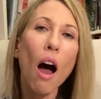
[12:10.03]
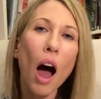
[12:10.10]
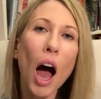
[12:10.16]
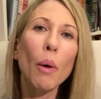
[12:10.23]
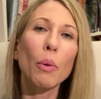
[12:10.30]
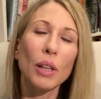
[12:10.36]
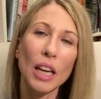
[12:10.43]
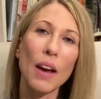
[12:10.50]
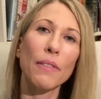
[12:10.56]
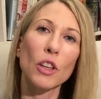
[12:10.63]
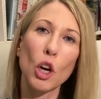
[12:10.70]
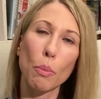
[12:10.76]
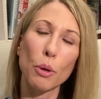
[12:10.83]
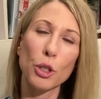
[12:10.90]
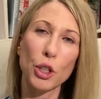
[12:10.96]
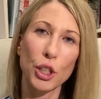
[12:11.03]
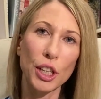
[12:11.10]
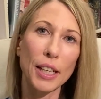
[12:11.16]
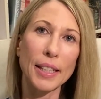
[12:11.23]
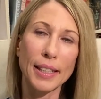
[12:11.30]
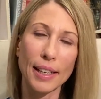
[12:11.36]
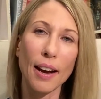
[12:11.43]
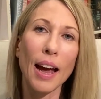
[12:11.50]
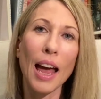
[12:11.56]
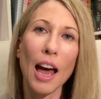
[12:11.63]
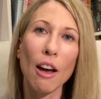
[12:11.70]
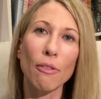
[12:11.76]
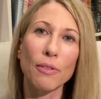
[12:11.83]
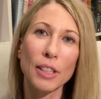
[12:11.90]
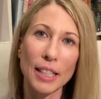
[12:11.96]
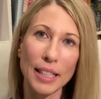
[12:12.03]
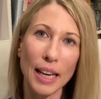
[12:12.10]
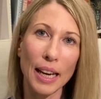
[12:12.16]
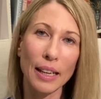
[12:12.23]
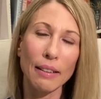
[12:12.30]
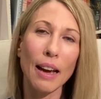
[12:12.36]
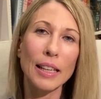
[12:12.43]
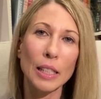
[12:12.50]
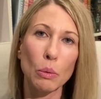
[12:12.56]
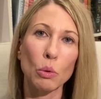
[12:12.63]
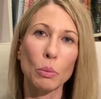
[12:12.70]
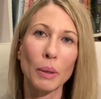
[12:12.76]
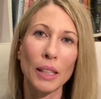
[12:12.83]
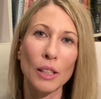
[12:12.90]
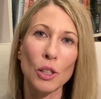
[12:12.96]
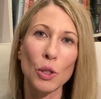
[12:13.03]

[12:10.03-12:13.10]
I wouldn't have the opportunities that I have today as a woman.